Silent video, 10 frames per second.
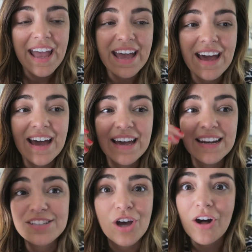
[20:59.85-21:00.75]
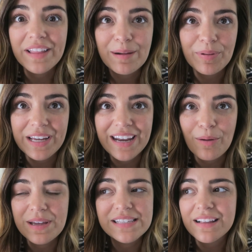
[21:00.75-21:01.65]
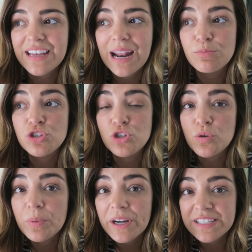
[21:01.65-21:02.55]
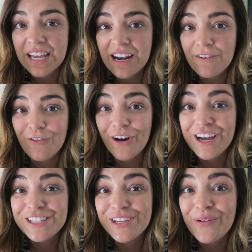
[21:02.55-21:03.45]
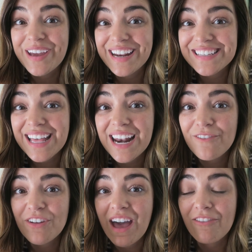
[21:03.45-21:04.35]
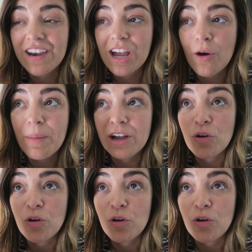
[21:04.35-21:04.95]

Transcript: and it's all like planned out basically, and I'm super excited for it. So get excited for that video. My